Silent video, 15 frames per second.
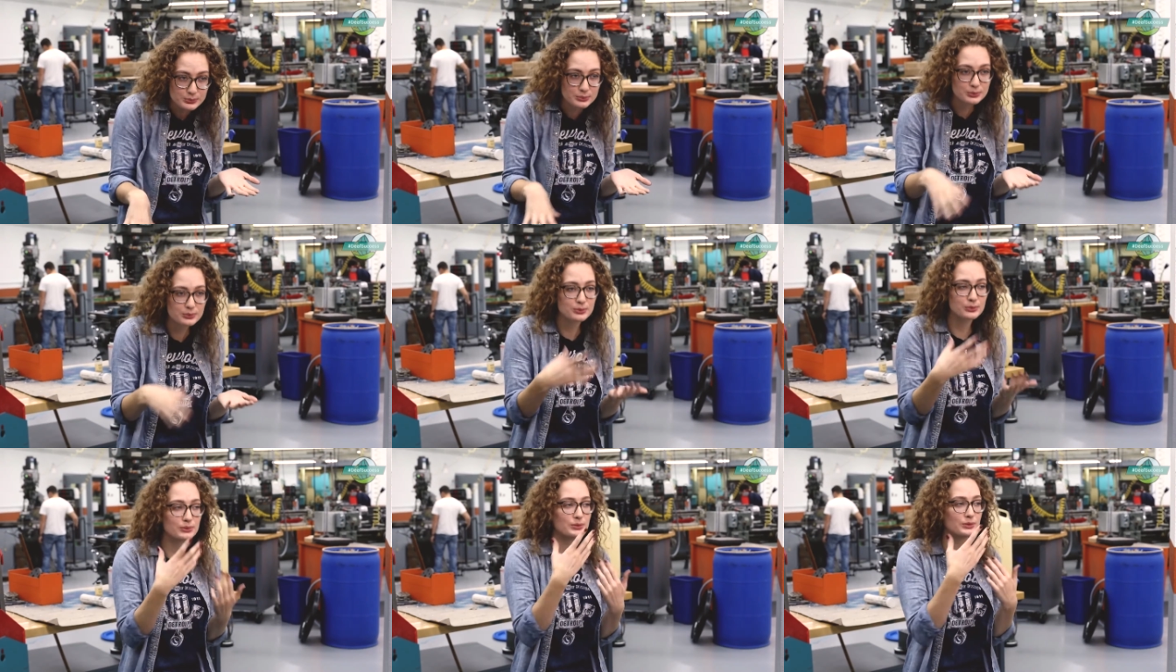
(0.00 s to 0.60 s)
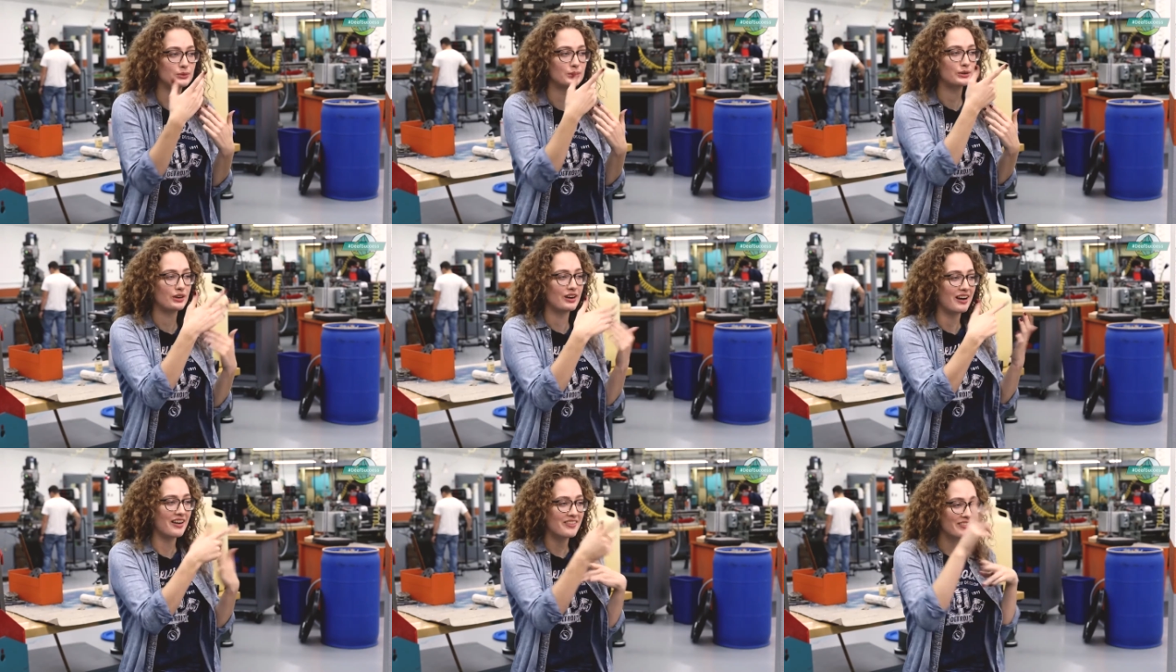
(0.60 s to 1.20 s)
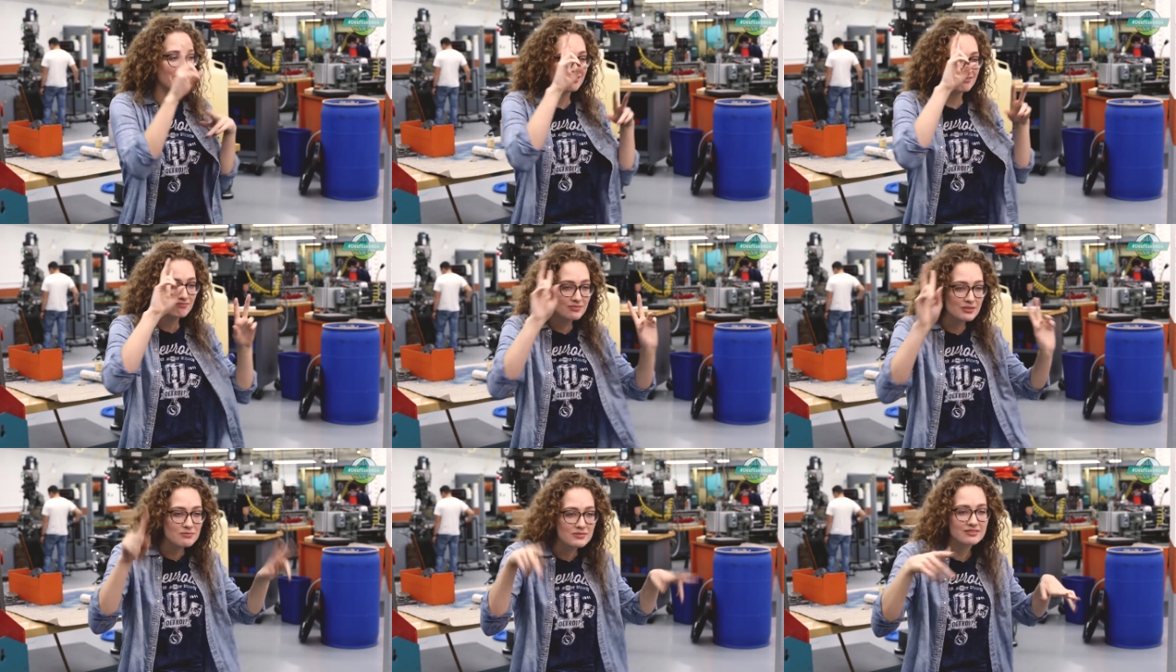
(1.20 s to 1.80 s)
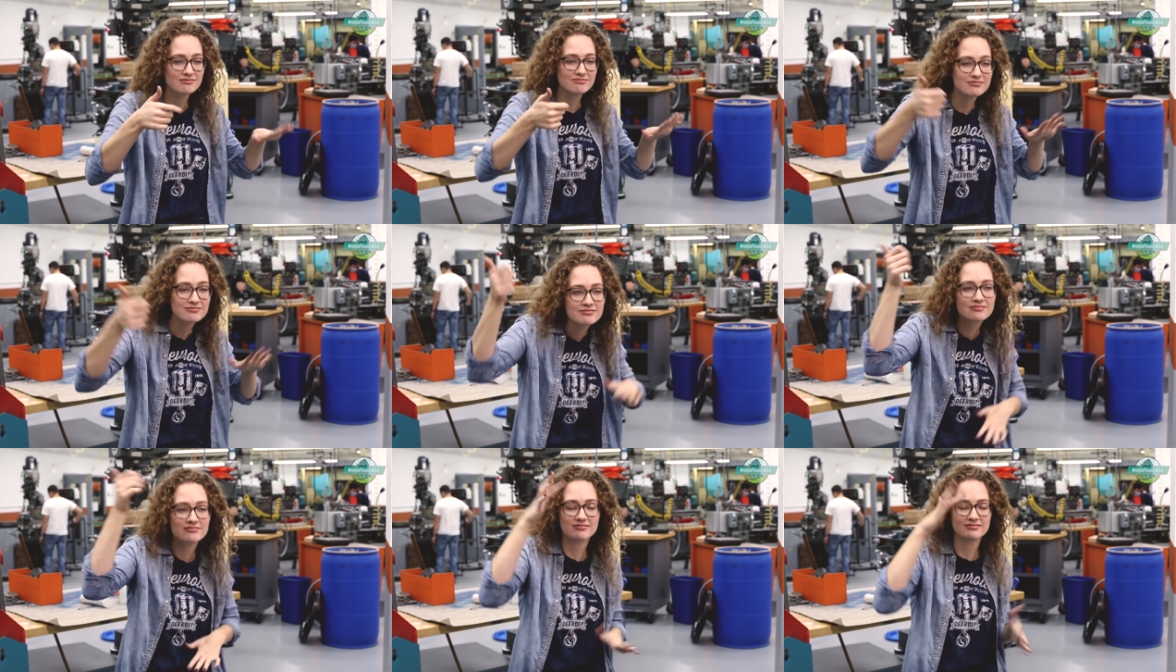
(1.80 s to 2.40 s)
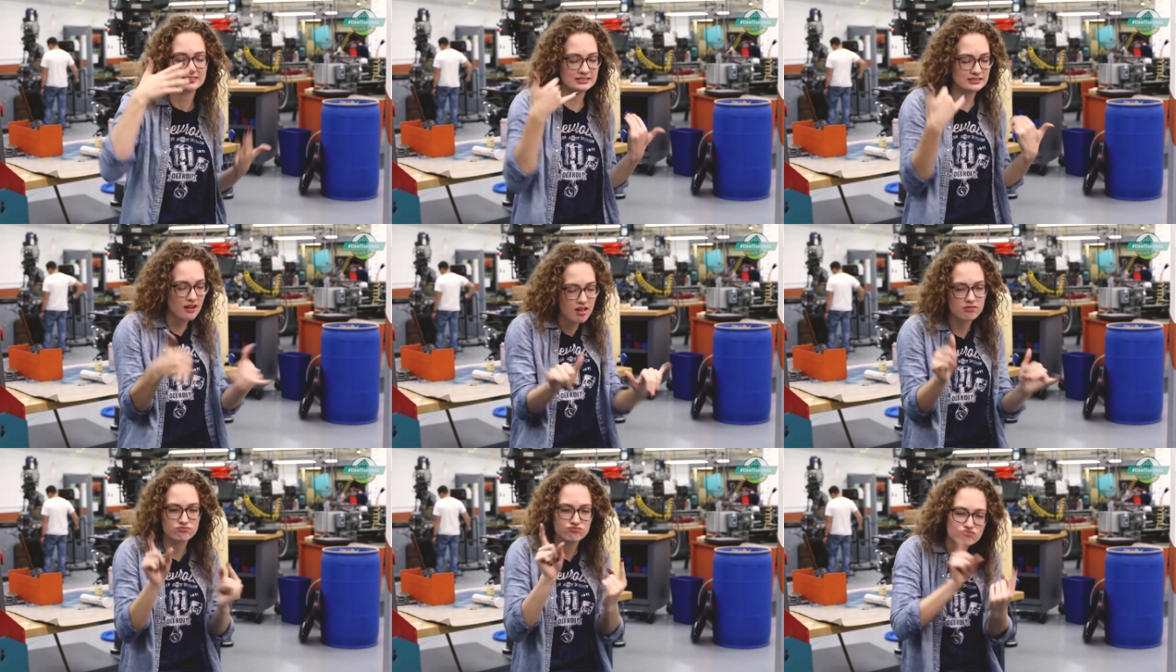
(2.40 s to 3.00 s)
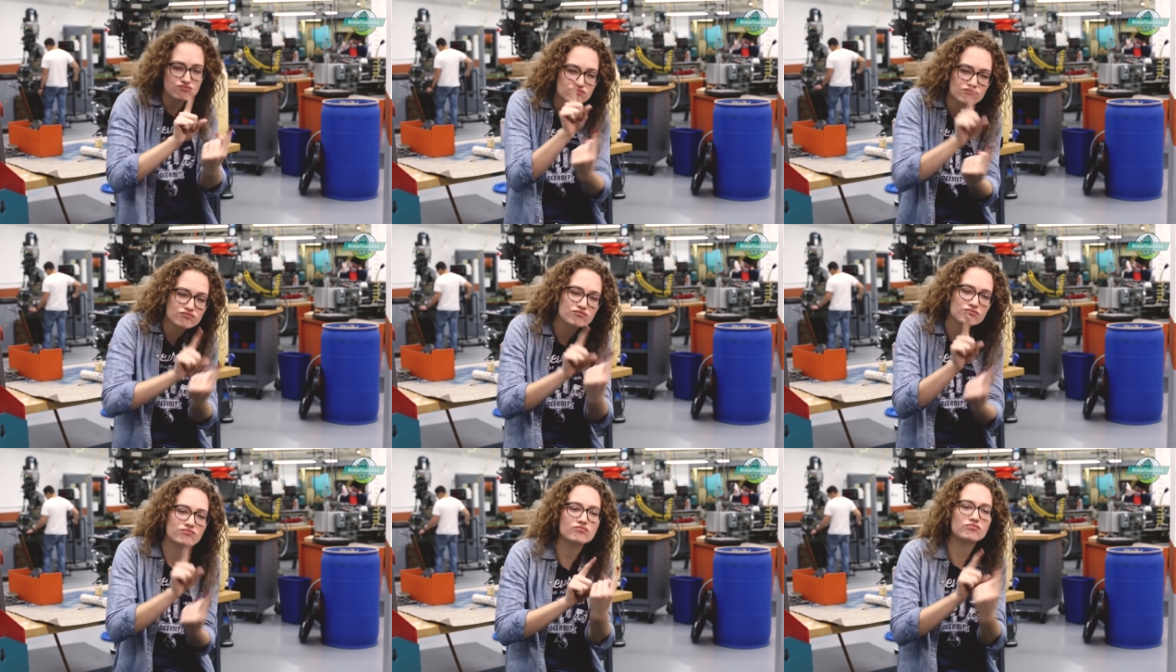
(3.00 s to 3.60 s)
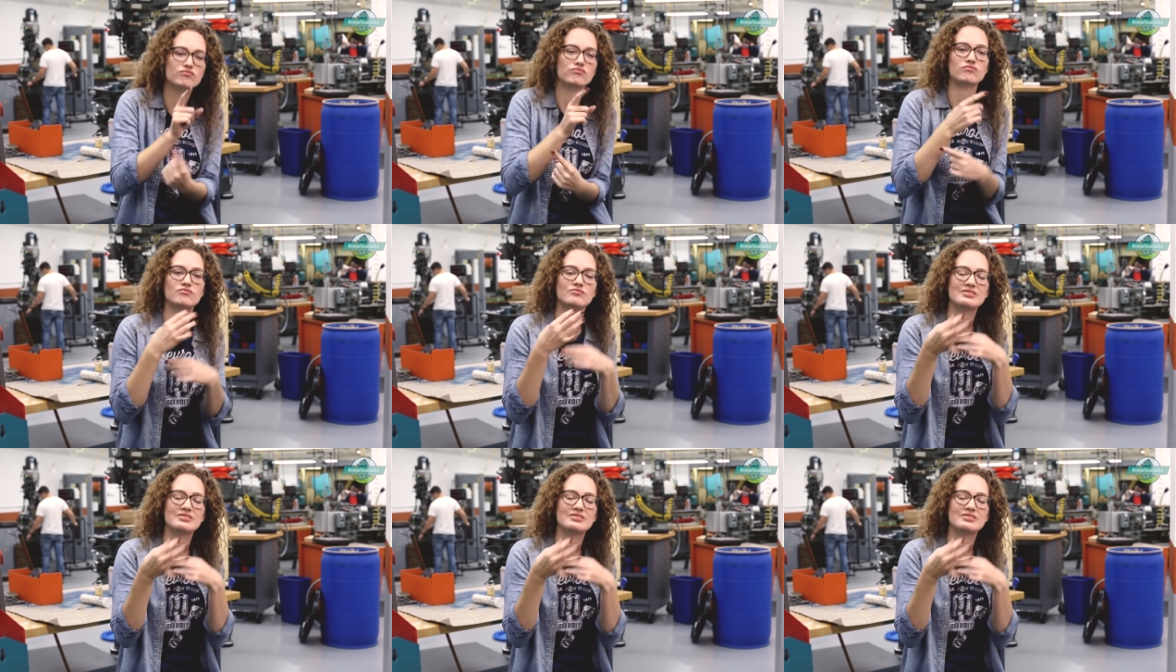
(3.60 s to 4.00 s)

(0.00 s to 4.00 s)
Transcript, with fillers: even though he was a vice president, high ranking at the university.